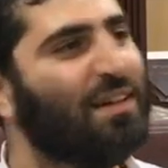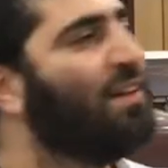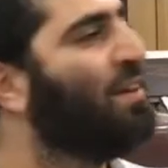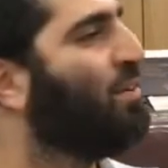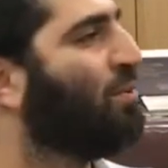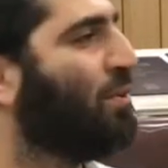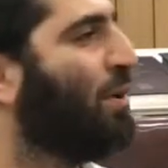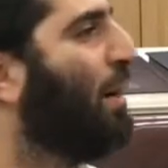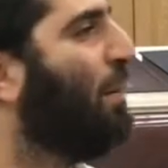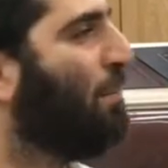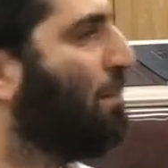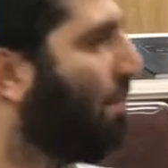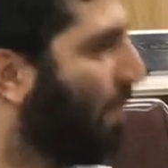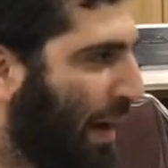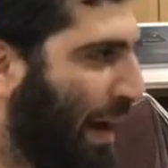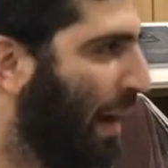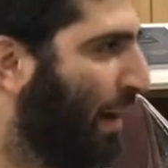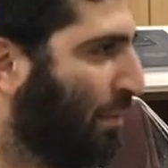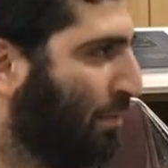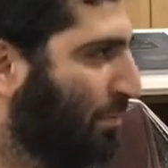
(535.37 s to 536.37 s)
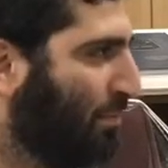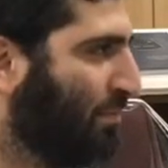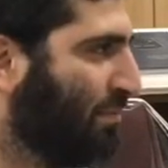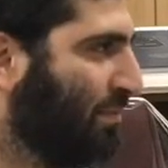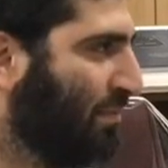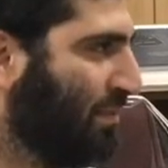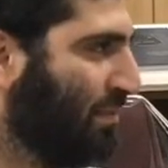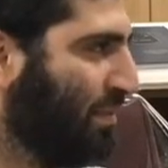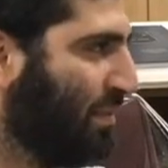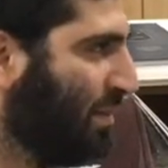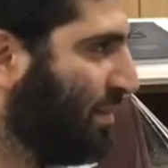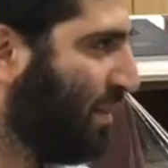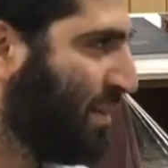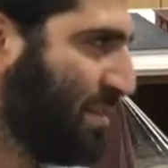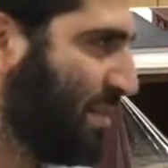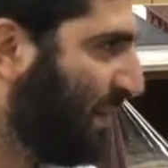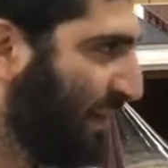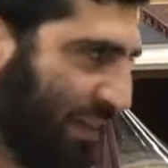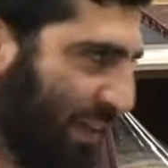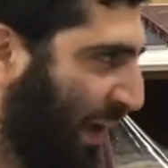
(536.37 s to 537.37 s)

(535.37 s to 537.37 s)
Rambam doesn't